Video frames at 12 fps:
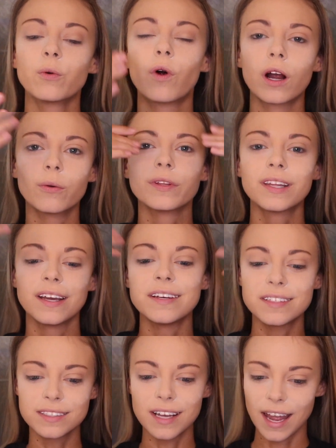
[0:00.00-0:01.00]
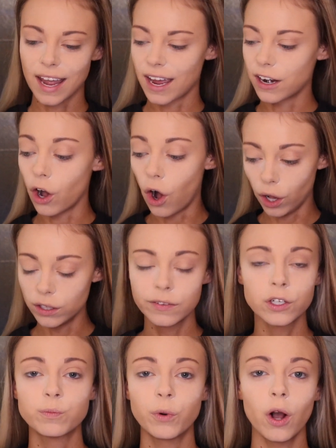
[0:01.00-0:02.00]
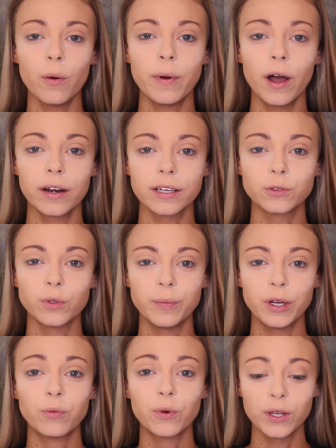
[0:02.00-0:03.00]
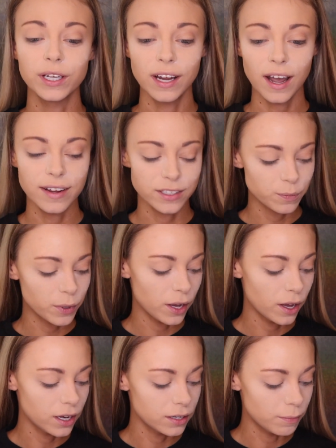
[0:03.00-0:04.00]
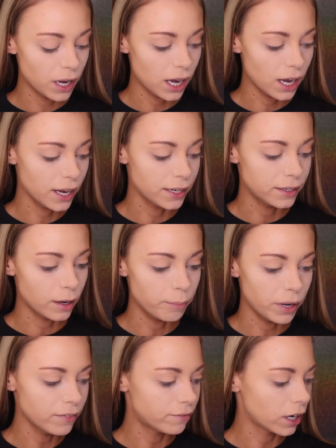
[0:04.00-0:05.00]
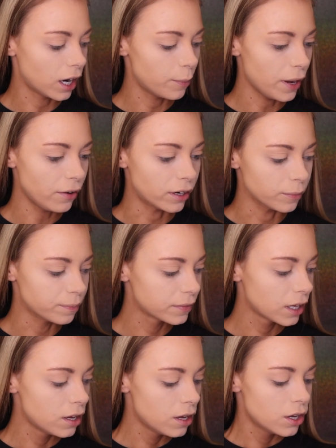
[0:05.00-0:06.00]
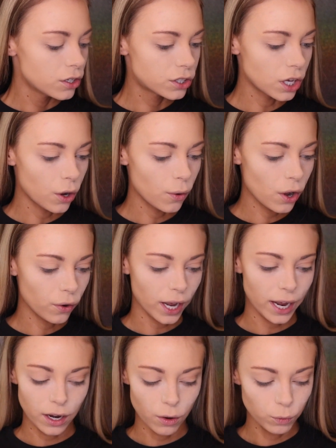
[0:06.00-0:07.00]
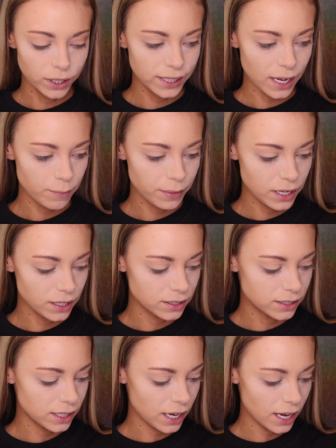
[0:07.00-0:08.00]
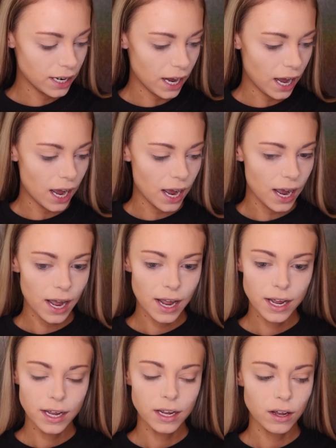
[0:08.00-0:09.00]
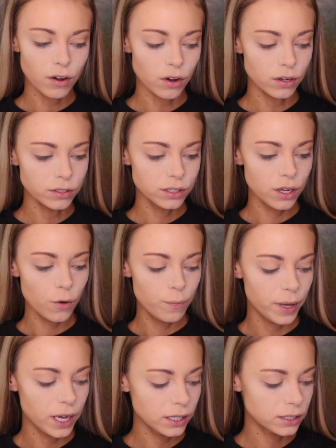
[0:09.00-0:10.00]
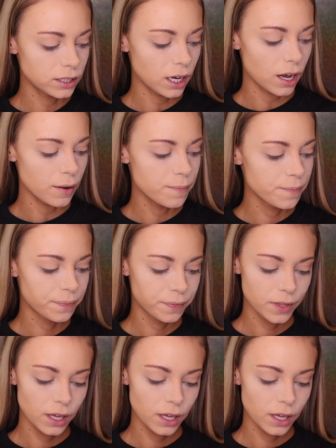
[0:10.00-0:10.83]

to work with this and all of those brow products would have been really nice, but my dumb butt forgot a powder. So, okay, with that being said, I also picked up